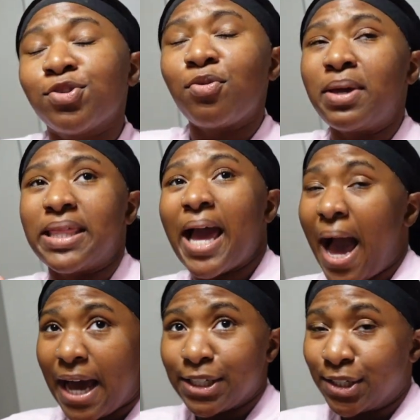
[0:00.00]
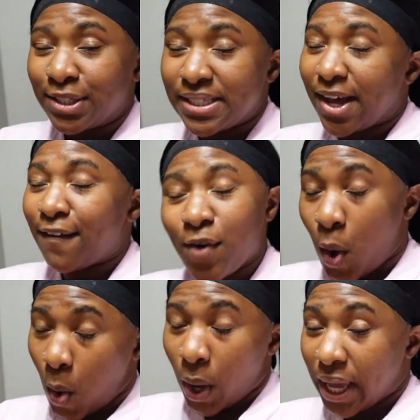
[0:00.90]
do me the honors of
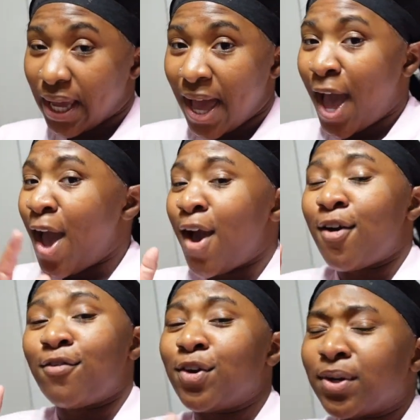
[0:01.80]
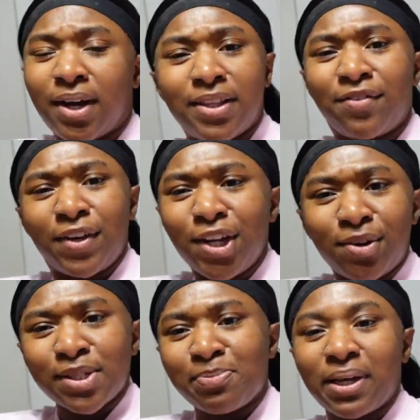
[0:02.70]
going view the other
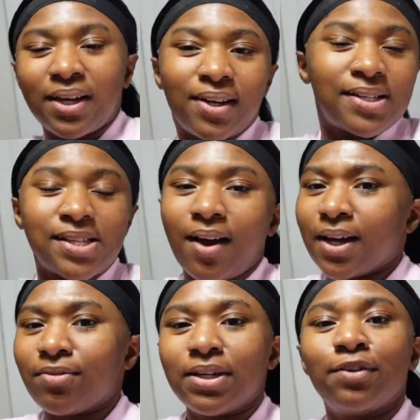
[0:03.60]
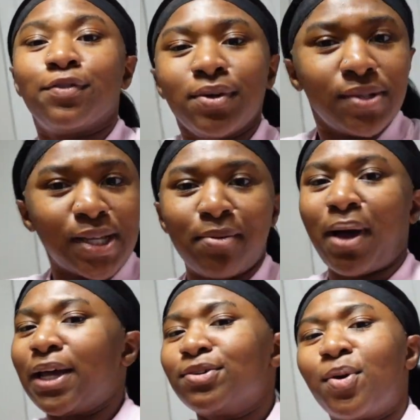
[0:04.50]
videos, because y'all gotta run the views up.
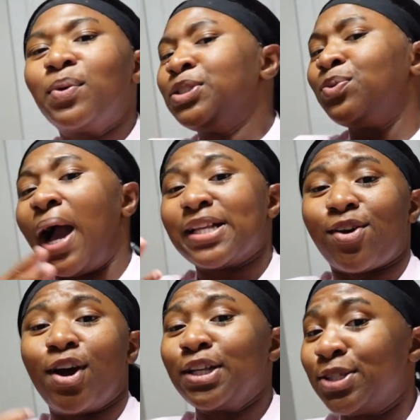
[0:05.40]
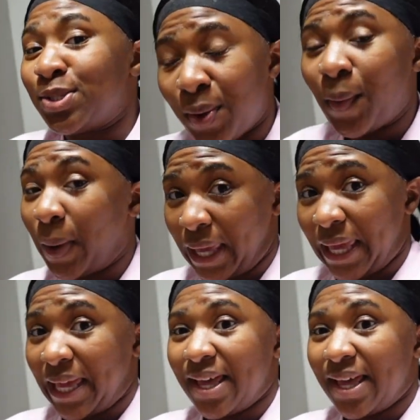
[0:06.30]
I don't know what you guys are doing.